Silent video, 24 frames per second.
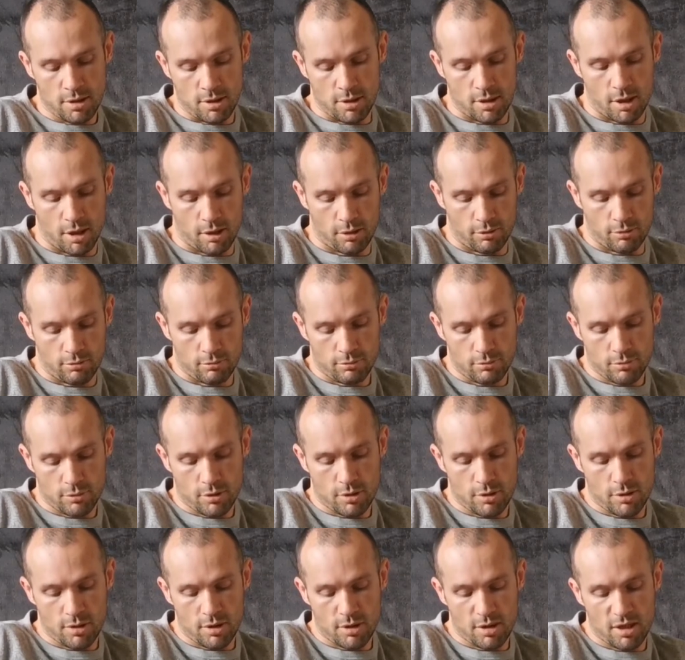Now,
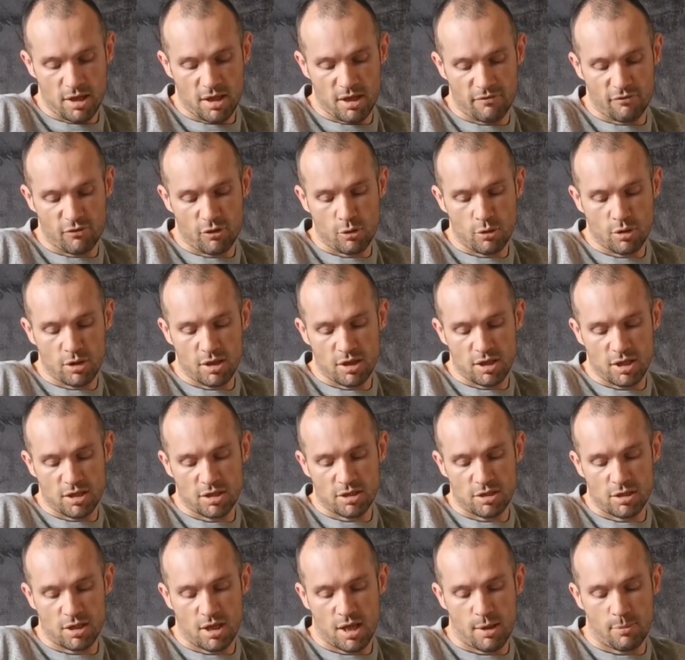if you
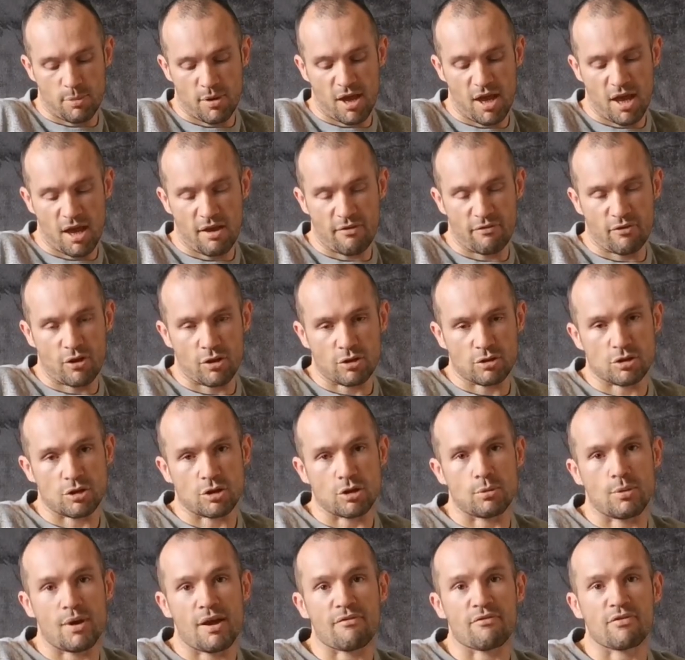condition their behaviour to
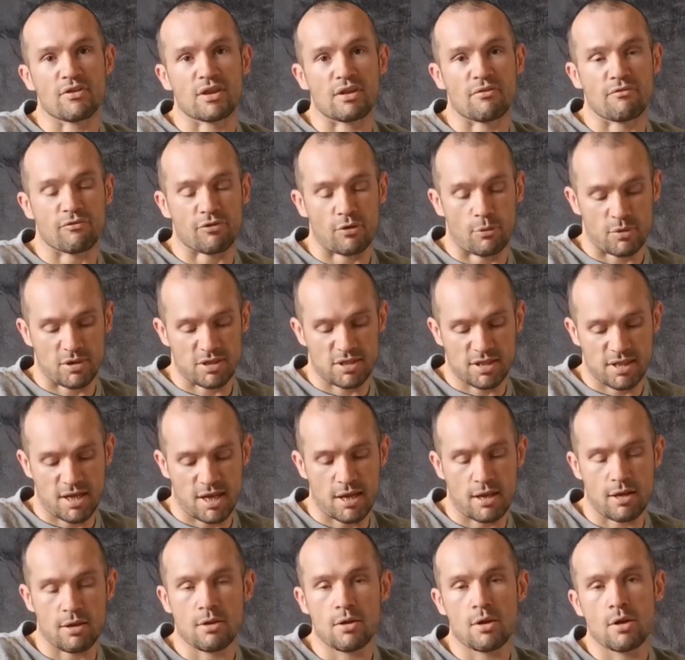do everything from a
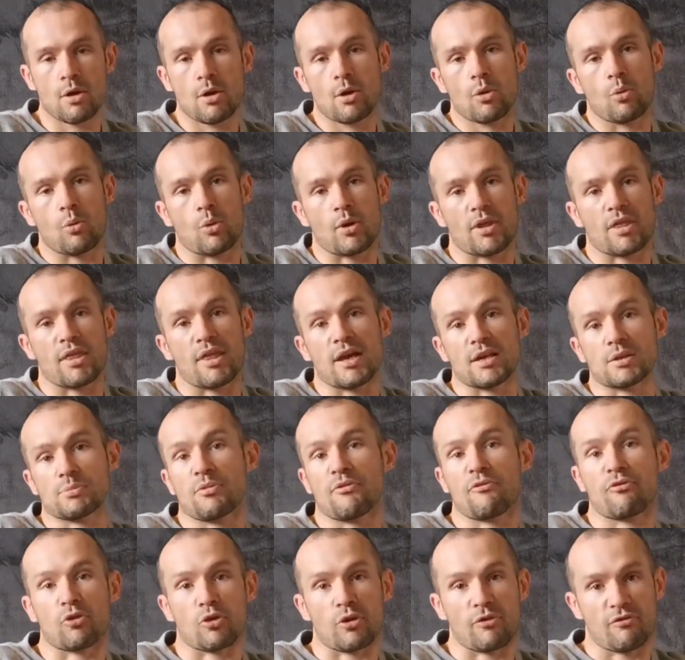sit, whether that's
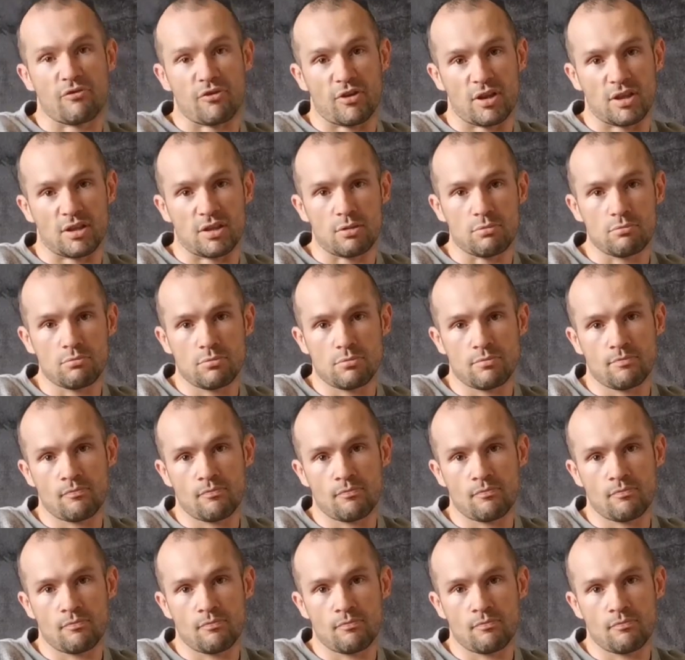before you feed them,